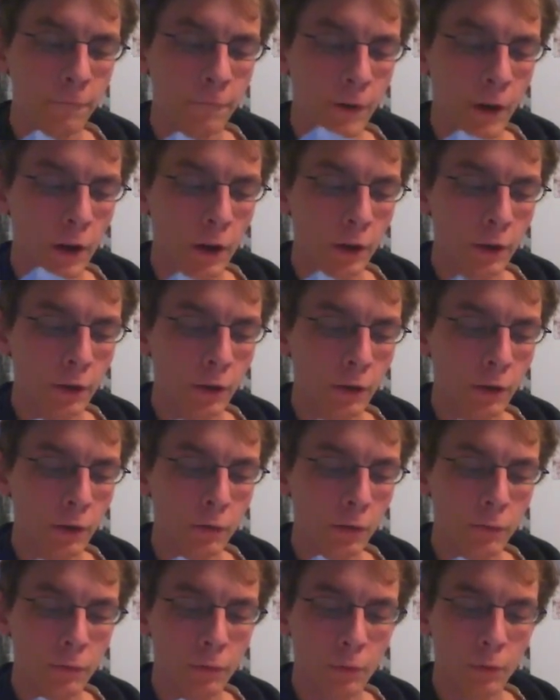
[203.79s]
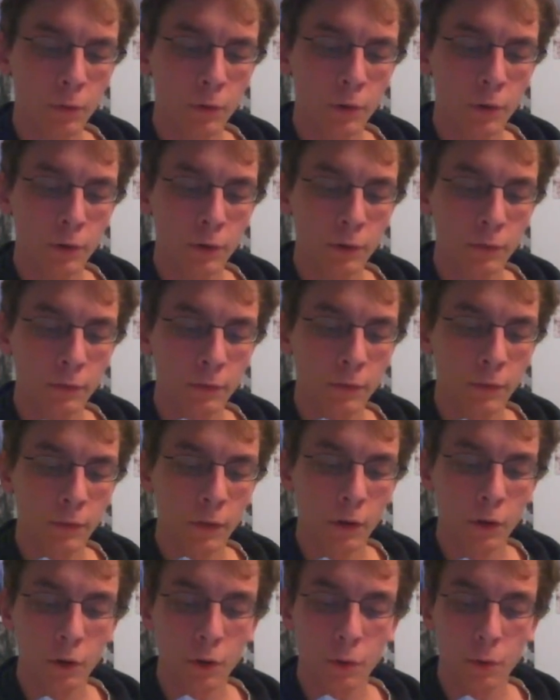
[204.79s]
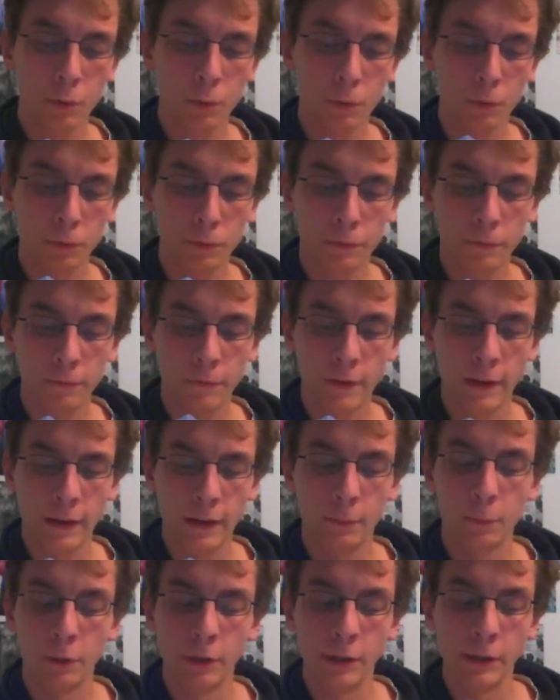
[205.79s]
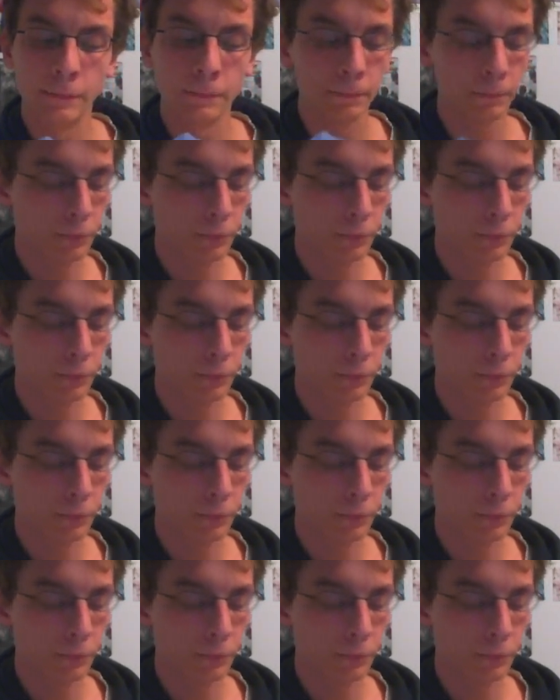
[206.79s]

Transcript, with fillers: Fun for the whole family.